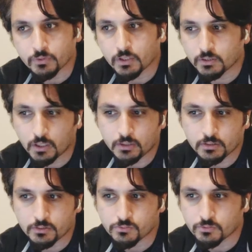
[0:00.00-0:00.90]
I
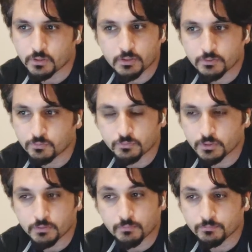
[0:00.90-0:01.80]
think so.
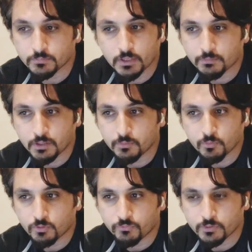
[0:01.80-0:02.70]
That might be
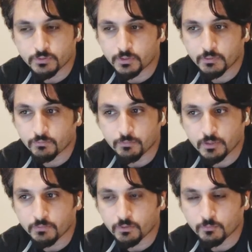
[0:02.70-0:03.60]
more frustrating for
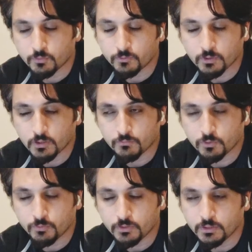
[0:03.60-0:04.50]
me if I would
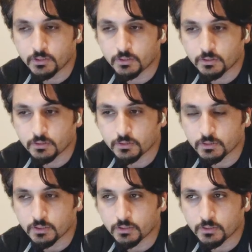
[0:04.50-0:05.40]
be there in
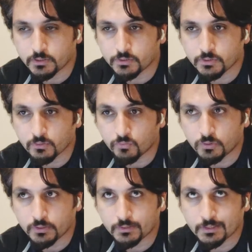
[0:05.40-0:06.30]
a digital
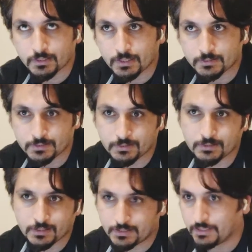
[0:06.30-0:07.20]
world, and then I
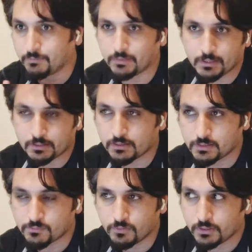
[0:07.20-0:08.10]
came back in
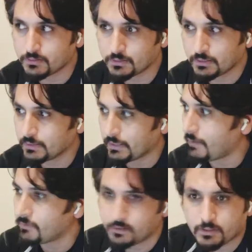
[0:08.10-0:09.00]
this world and seeing that
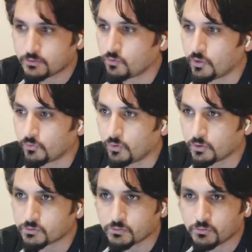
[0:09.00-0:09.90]
everything is going wrong.
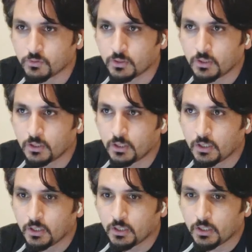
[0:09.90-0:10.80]
So
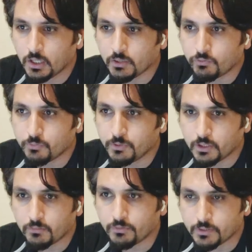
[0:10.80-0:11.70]
I would be
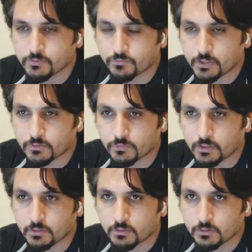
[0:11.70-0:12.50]
very stressed, right?